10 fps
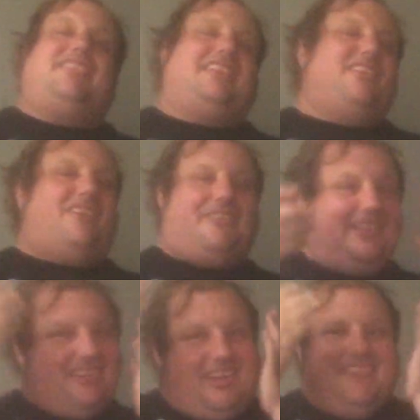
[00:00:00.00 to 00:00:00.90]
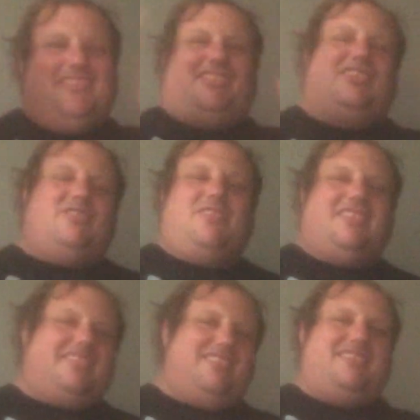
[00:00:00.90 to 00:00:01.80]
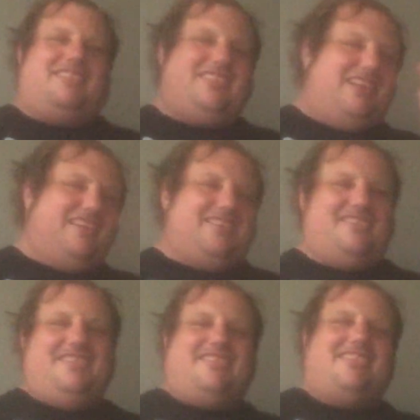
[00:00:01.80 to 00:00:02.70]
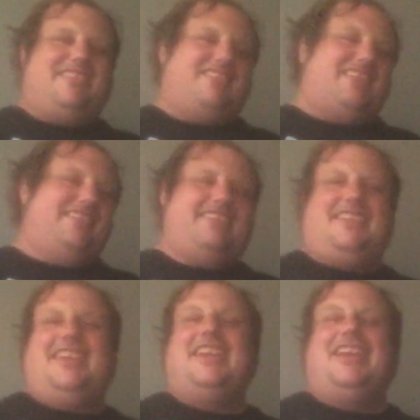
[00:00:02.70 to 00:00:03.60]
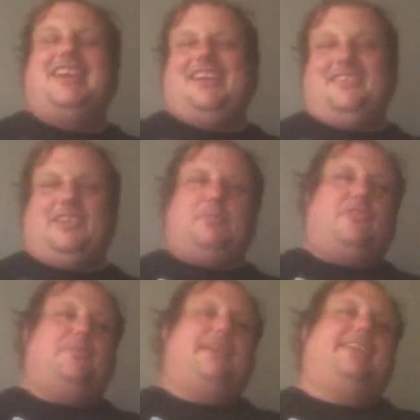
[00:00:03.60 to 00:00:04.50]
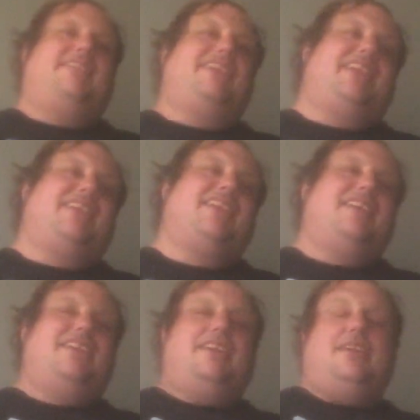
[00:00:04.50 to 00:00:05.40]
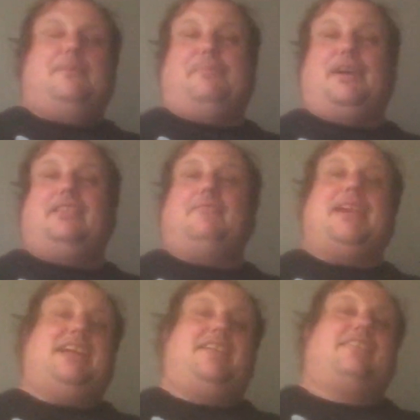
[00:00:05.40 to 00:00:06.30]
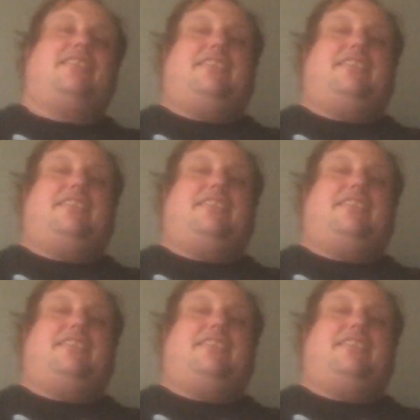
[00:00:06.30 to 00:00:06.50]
it oftentimes looks, I don't know, it's kind of silly when it's supposed to be intimidating. But man,